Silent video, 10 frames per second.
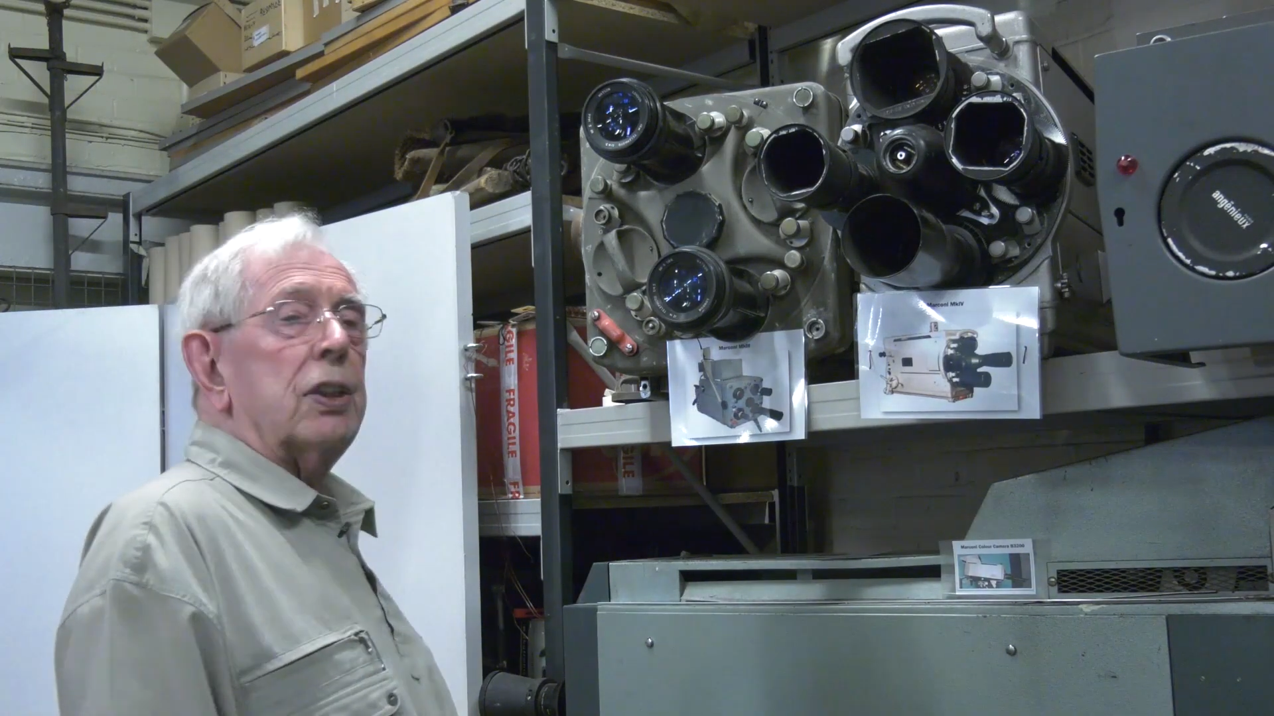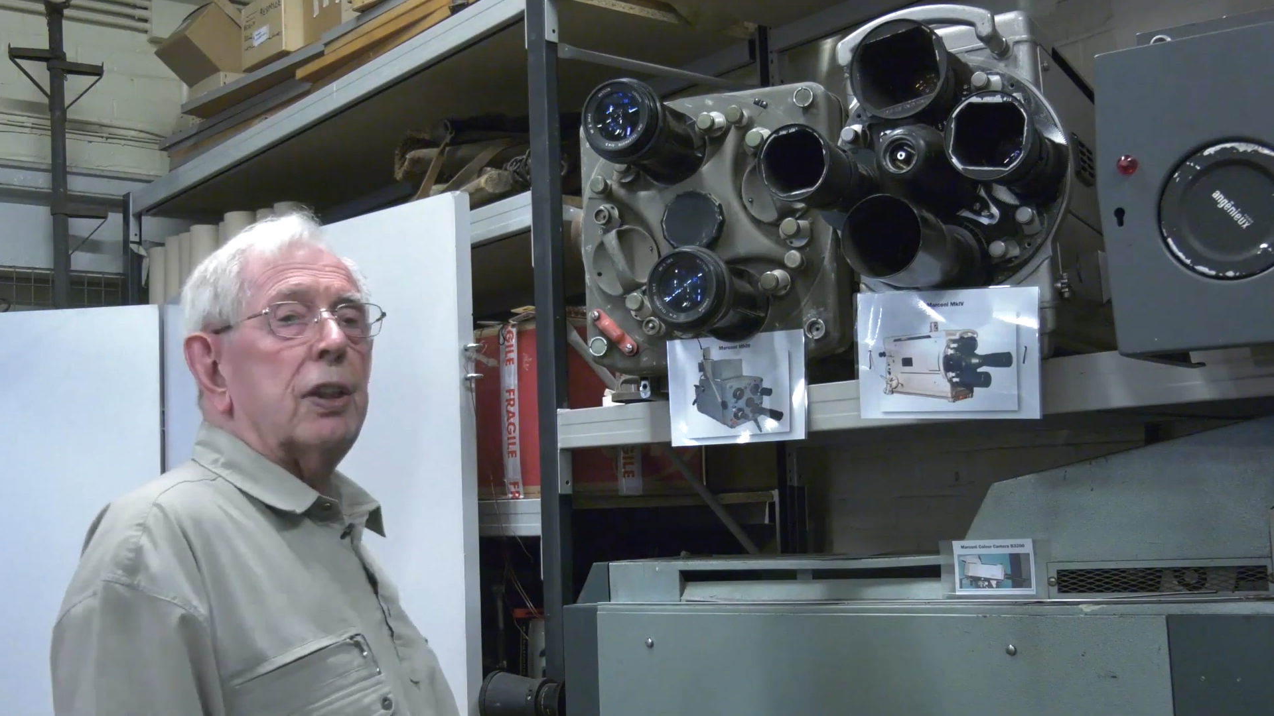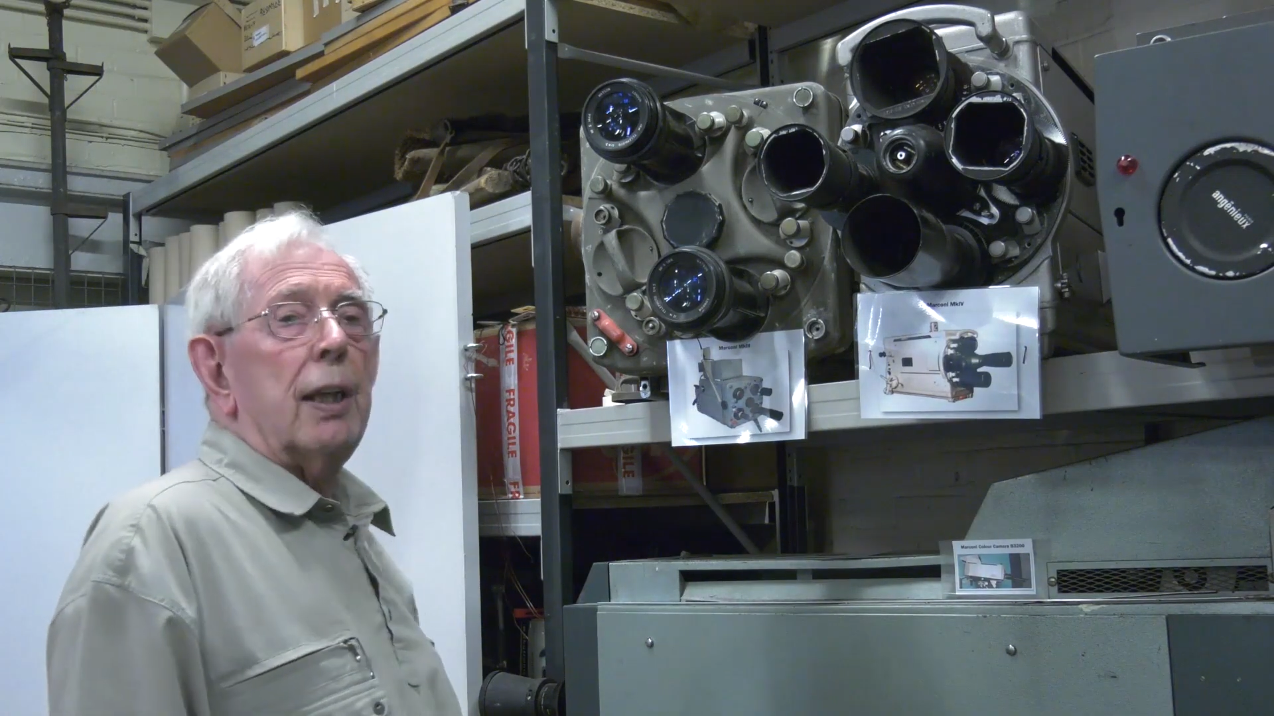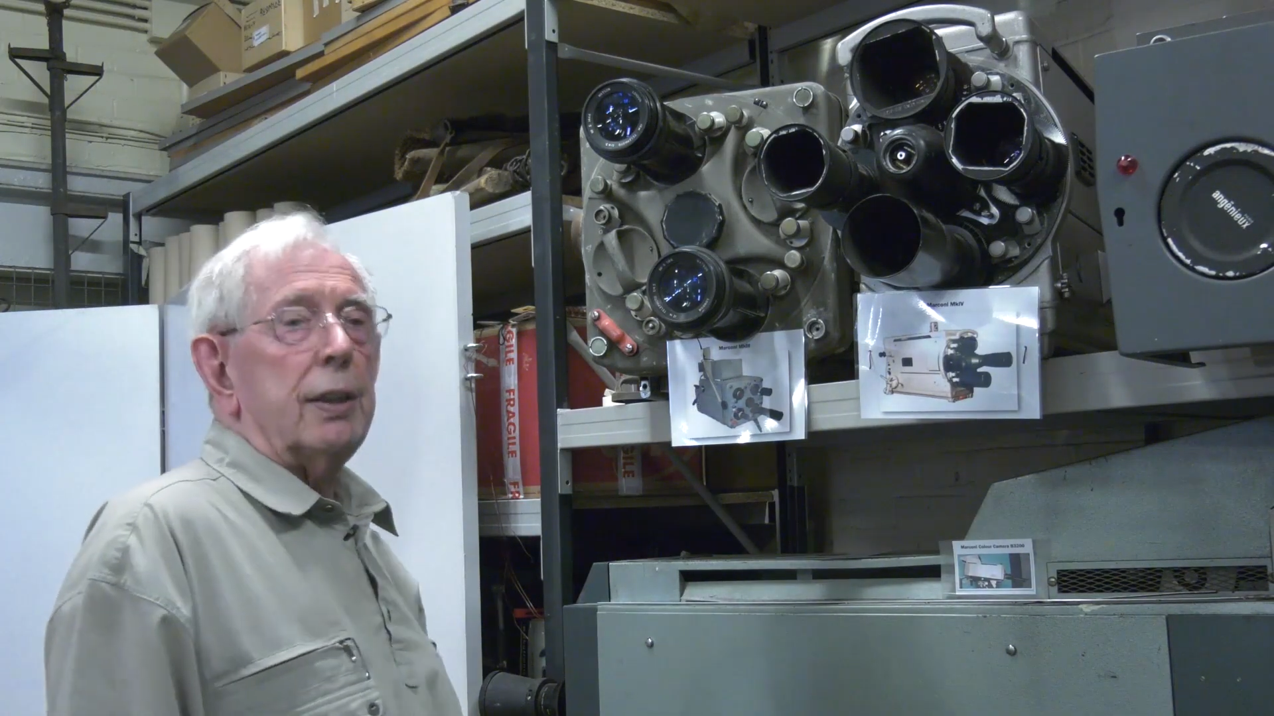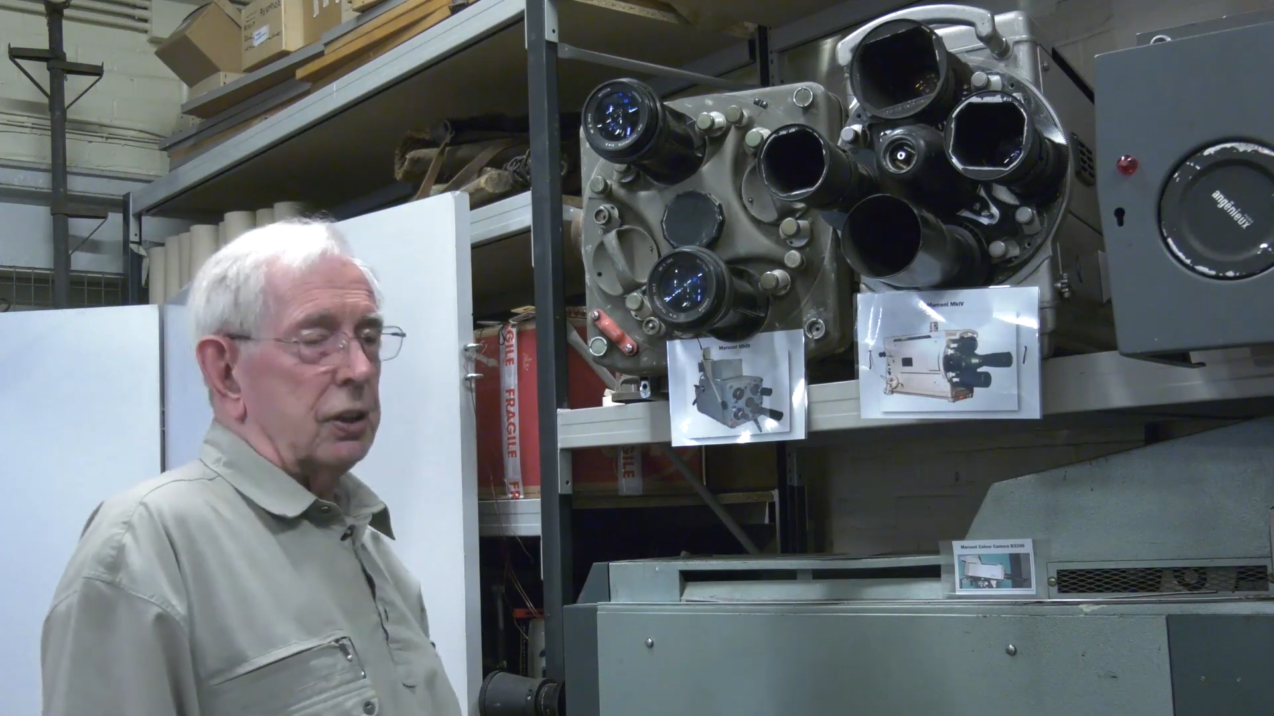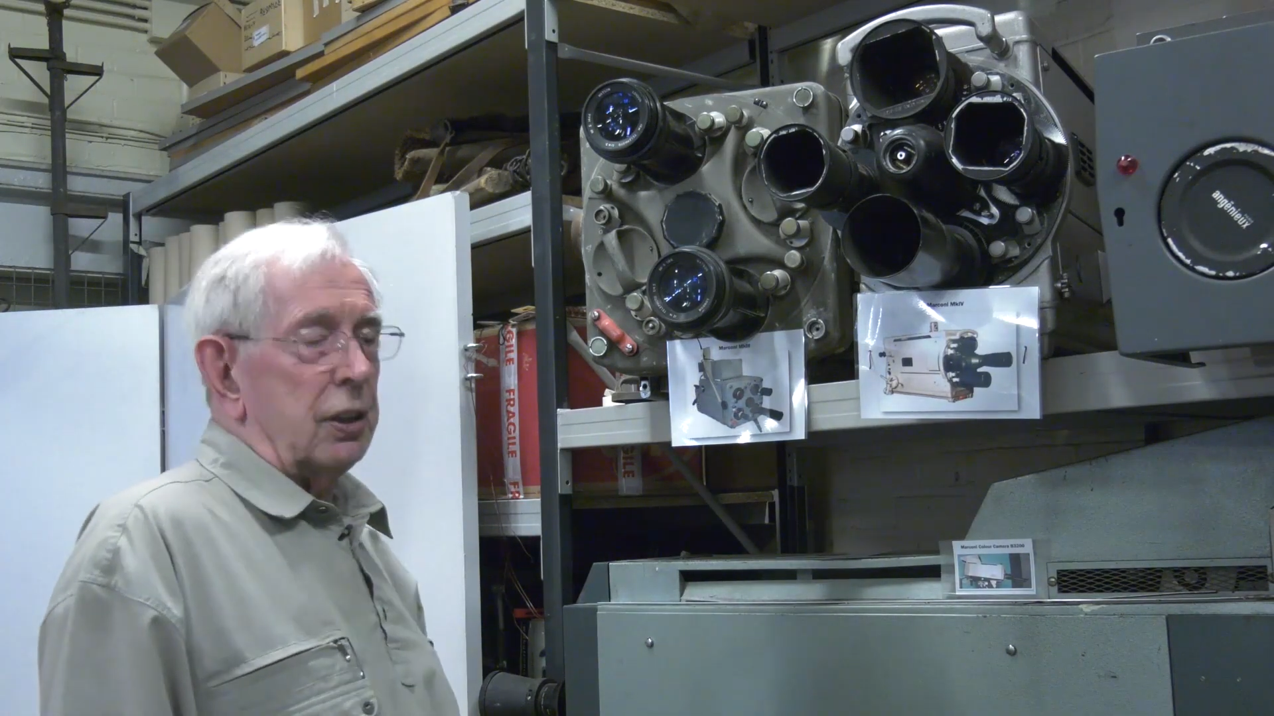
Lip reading: States